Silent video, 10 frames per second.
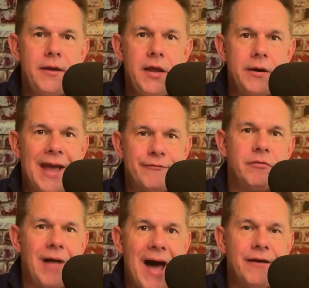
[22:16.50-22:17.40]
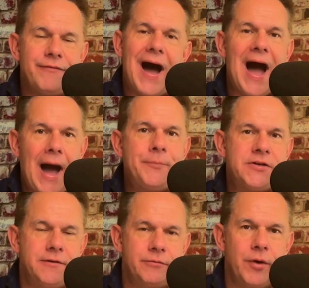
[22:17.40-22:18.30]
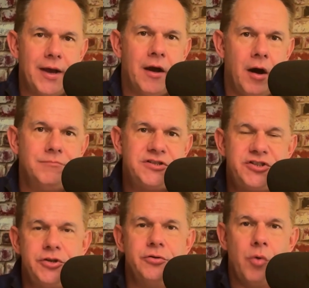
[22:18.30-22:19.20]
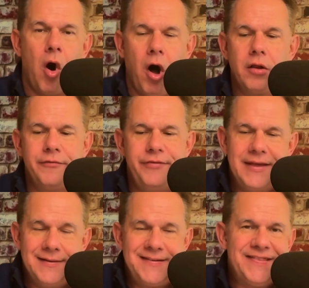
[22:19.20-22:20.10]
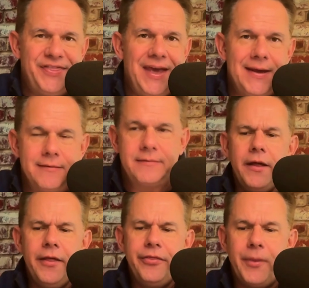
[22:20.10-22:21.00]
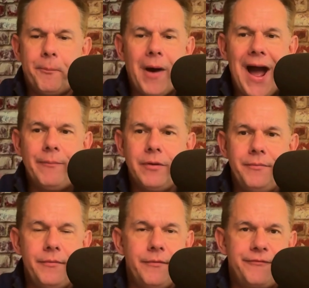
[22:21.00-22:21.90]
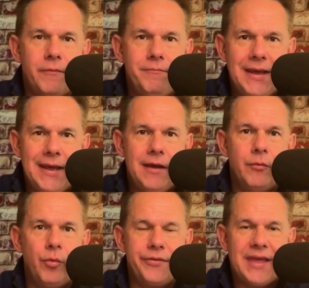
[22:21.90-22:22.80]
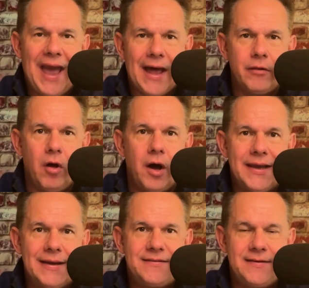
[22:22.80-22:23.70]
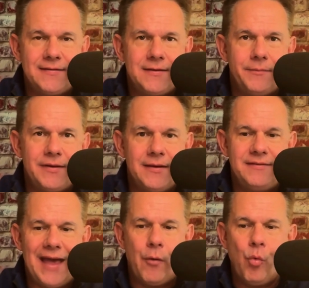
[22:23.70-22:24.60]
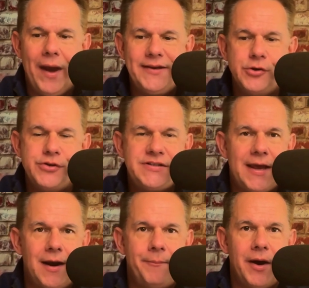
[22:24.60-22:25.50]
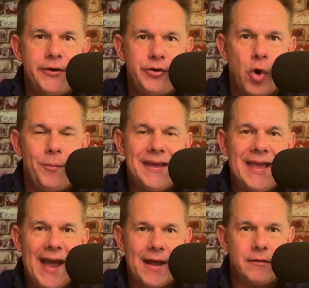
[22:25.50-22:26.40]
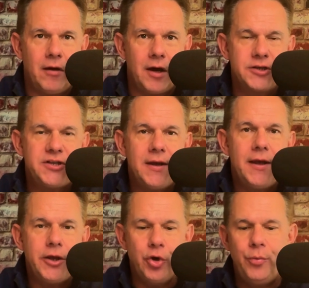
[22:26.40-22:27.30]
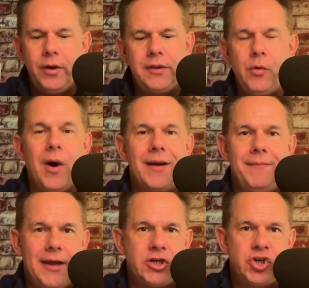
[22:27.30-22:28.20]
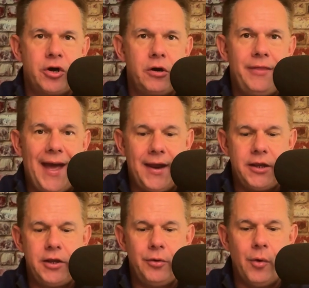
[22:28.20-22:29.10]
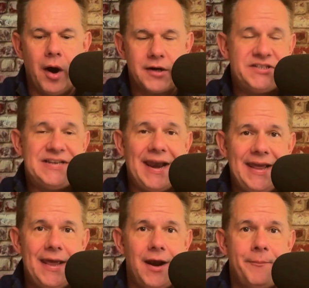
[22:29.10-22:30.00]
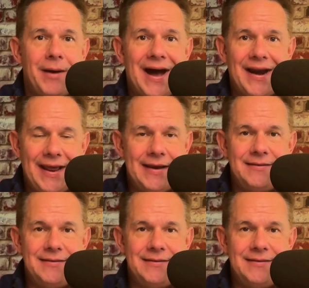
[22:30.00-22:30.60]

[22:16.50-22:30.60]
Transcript: You have a lot of options when it comes to all of these things. The problem for me with cataloging systems is that when you set up Adobe catalogs, you really want to make sure that you are setting it up on a